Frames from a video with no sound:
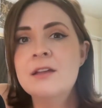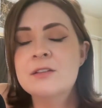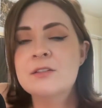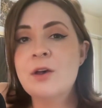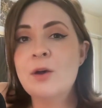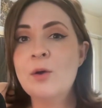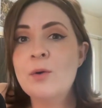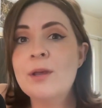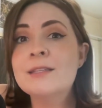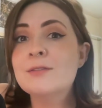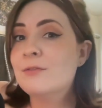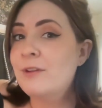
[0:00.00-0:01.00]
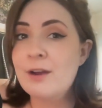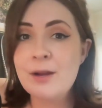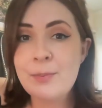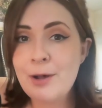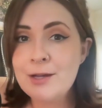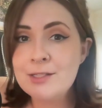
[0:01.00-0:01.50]
So it's
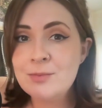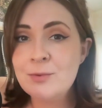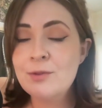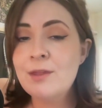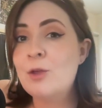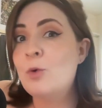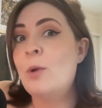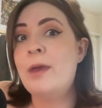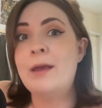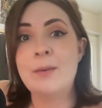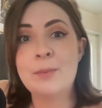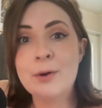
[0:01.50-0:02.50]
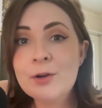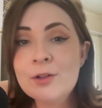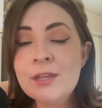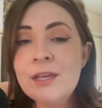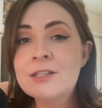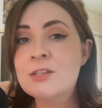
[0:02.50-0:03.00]
very possible that you wake up early.